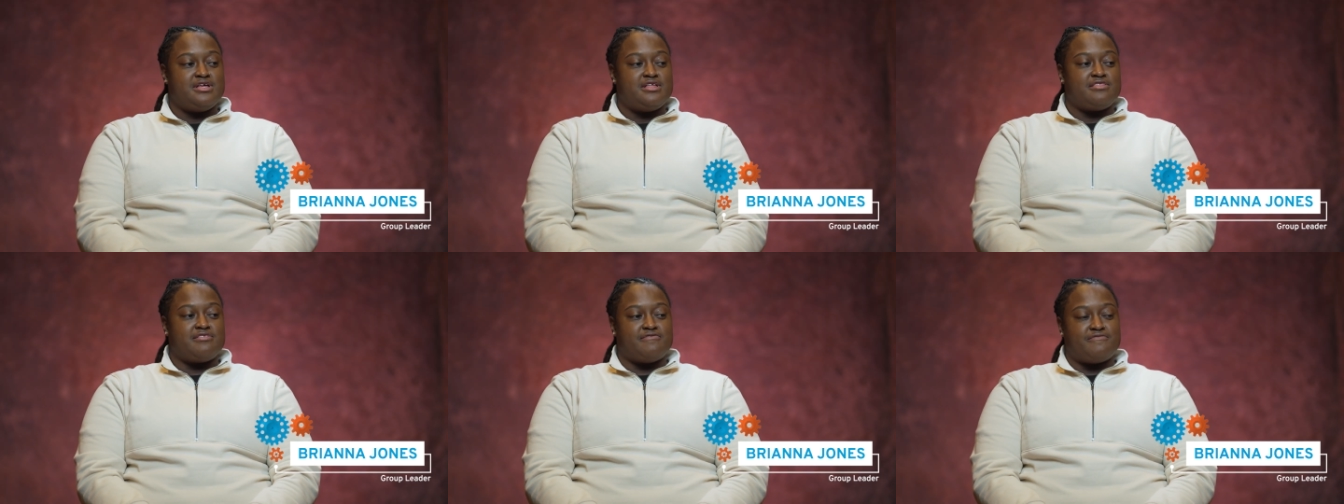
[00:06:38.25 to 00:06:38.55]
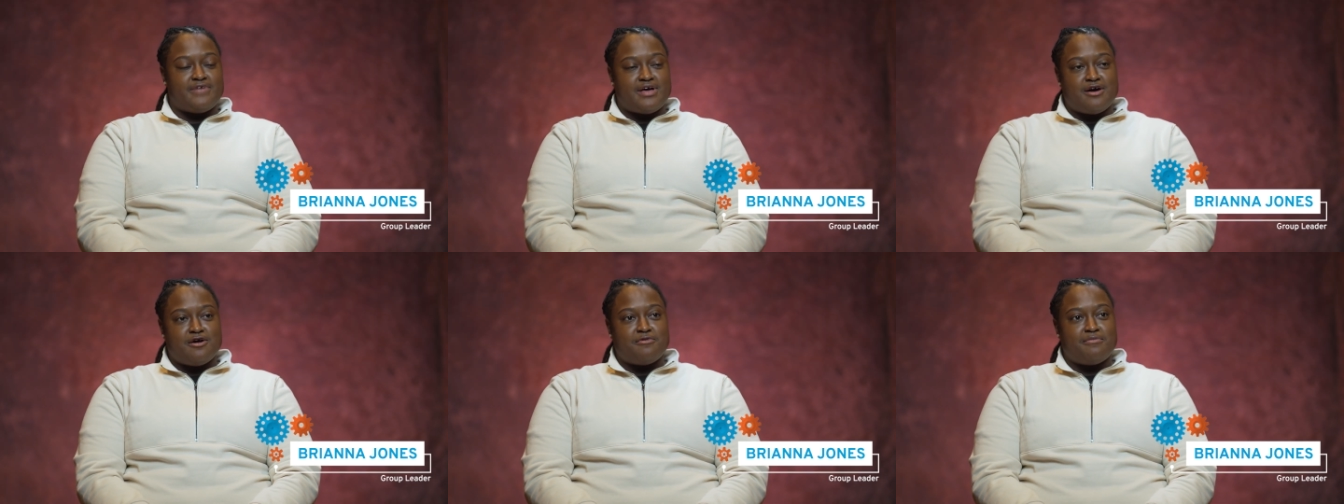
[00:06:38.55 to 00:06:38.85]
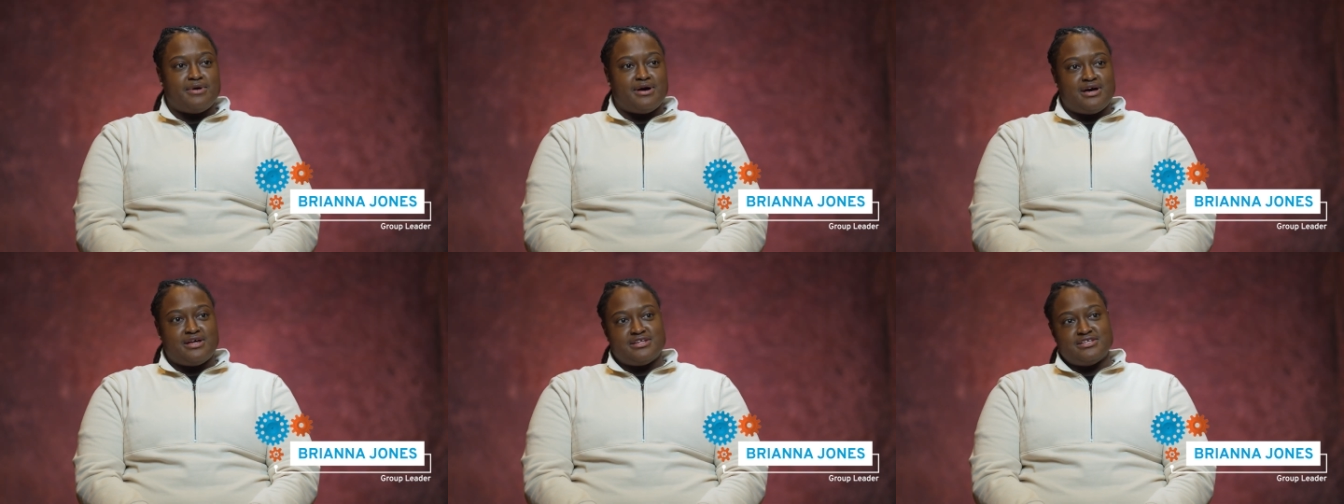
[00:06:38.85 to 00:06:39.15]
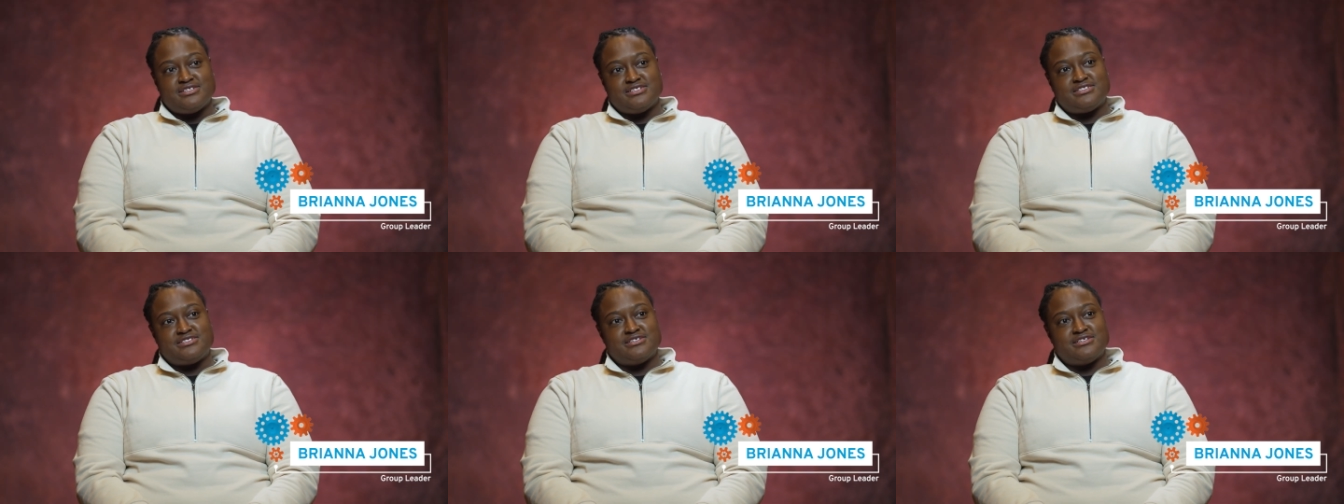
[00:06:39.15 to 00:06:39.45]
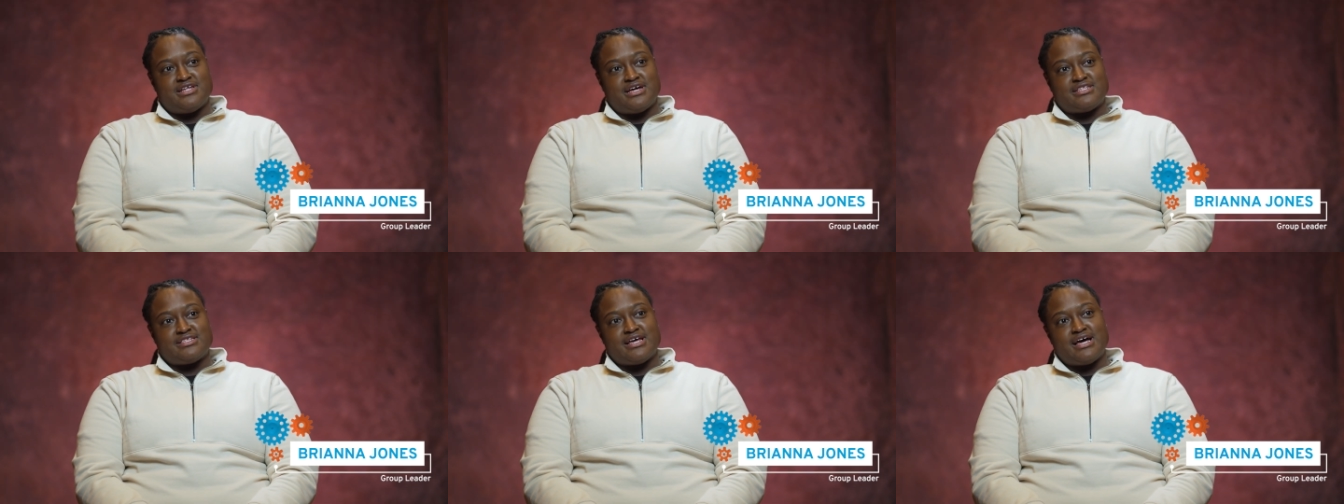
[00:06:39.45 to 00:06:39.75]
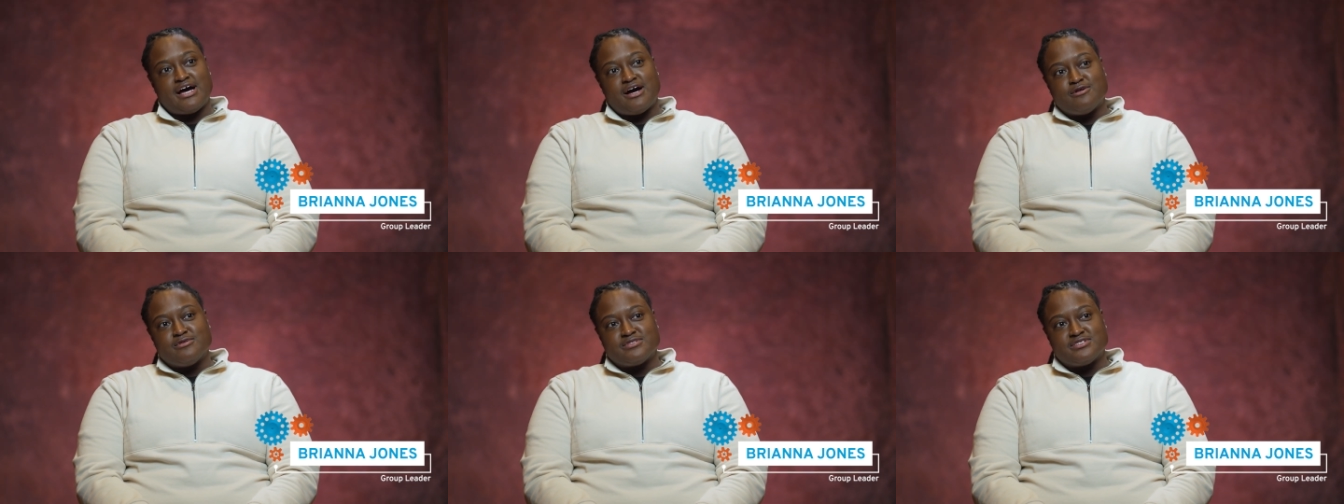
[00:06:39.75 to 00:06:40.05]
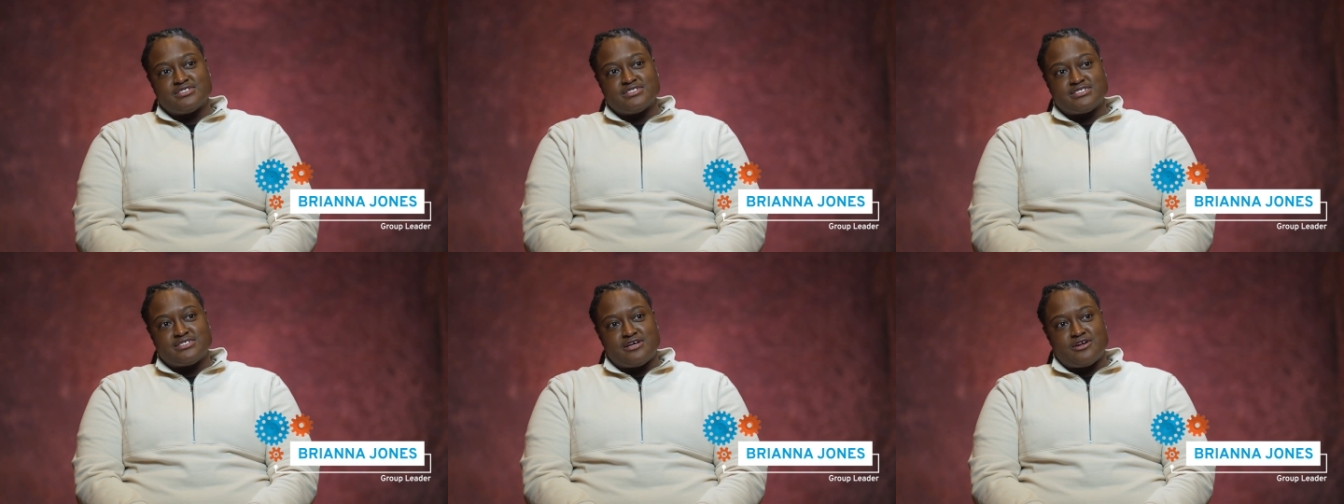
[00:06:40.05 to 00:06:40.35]
the valve bodies to like the
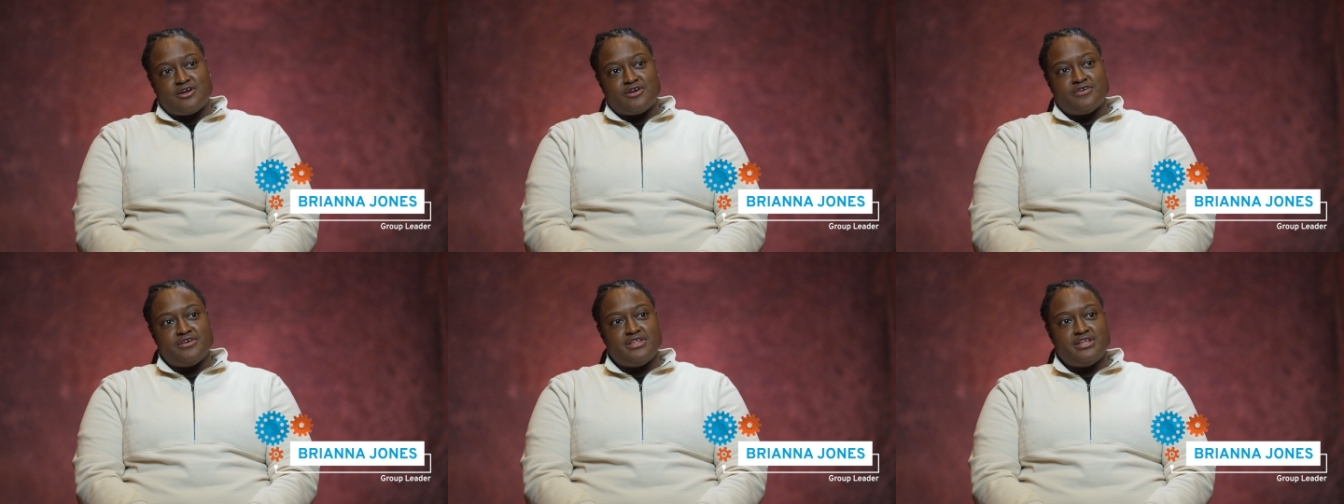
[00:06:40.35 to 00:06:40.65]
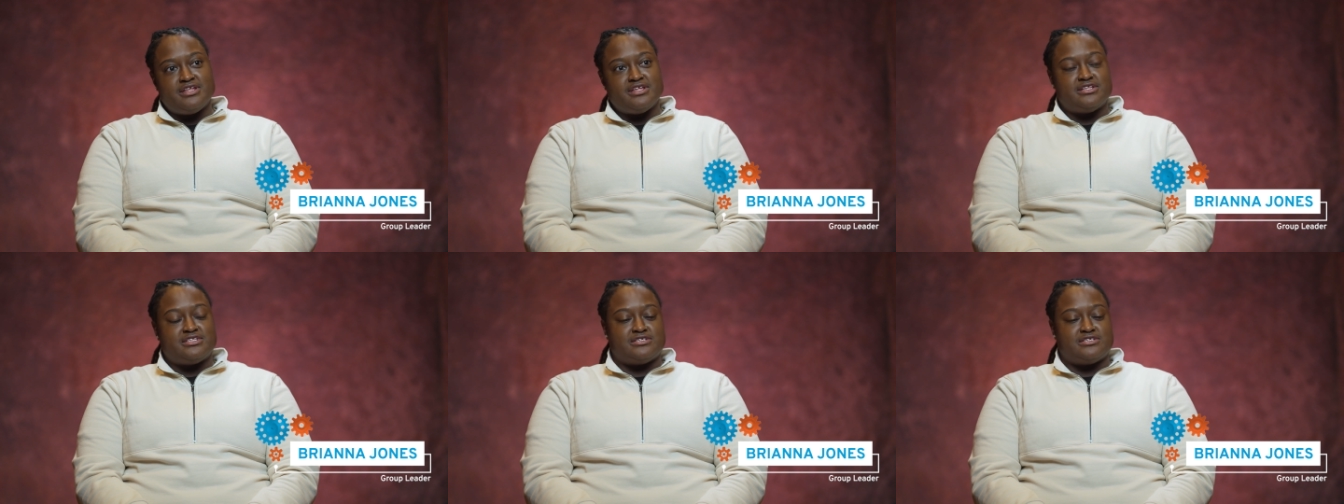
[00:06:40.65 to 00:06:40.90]
housings that are in it